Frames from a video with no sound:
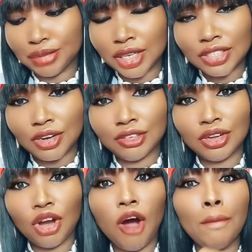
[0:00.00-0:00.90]

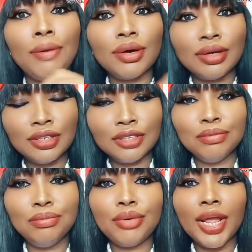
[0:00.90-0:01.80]
bottom up.
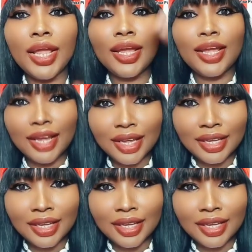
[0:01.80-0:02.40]
Bring,